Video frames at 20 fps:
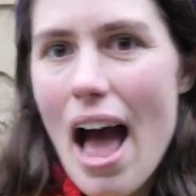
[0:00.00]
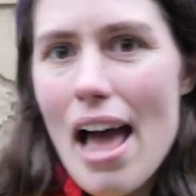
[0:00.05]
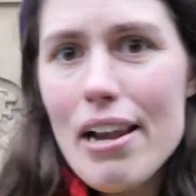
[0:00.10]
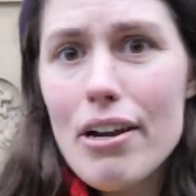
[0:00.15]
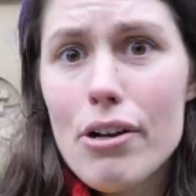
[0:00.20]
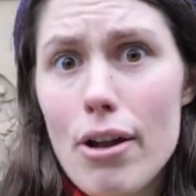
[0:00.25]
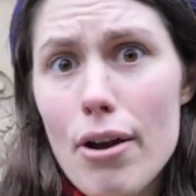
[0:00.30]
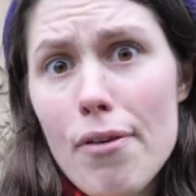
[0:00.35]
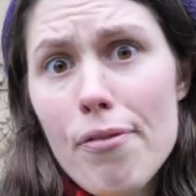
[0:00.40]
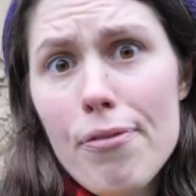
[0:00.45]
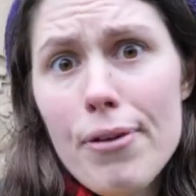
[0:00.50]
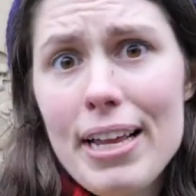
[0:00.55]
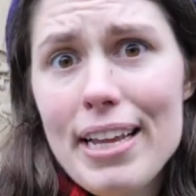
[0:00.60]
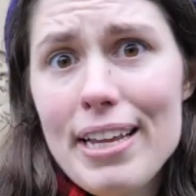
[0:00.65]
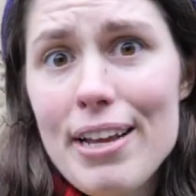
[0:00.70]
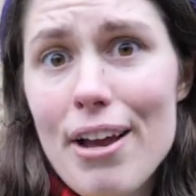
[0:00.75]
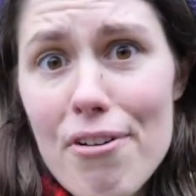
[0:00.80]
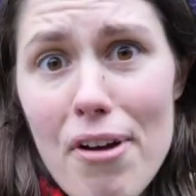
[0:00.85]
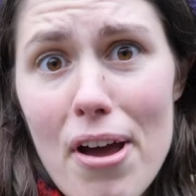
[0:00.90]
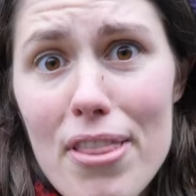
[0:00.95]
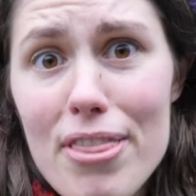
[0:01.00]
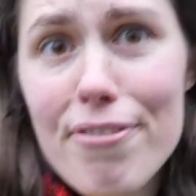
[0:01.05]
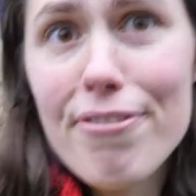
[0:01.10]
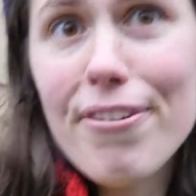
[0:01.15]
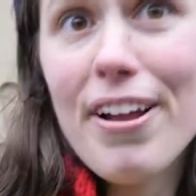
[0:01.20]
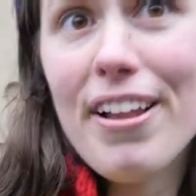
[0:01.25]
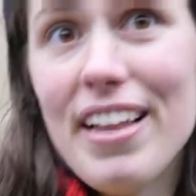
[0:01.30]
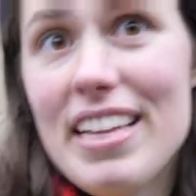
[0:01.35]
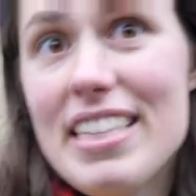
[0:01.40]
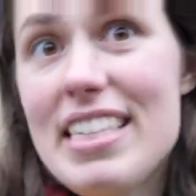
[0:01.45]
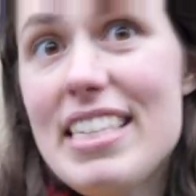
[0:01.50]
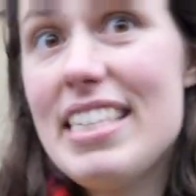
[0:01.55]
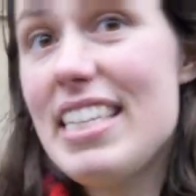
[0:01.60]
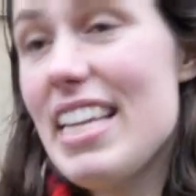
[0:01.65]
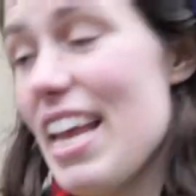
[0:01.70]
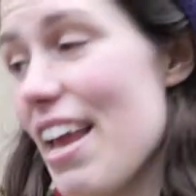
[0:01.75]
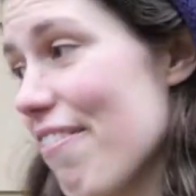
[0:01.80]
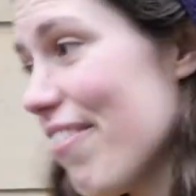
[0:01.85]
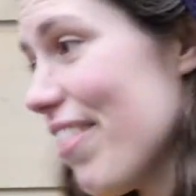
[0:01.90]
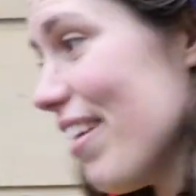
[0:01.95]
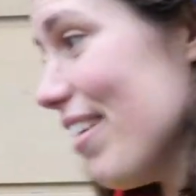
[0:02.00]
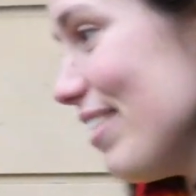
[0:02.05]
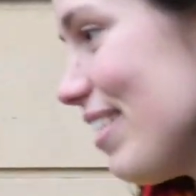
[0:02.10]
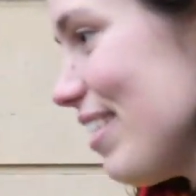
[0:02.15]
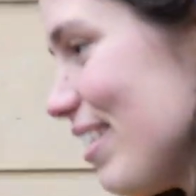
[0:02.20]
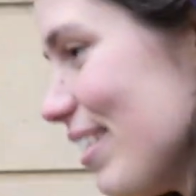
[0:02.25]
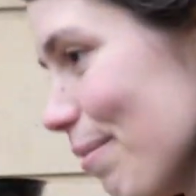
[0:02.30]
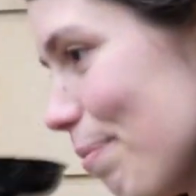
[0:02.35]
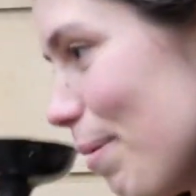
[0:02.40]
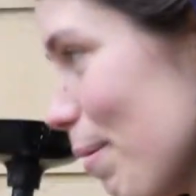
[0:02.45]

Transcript: I don't know if we can go around the front. Let's oh, yeah. see if there's still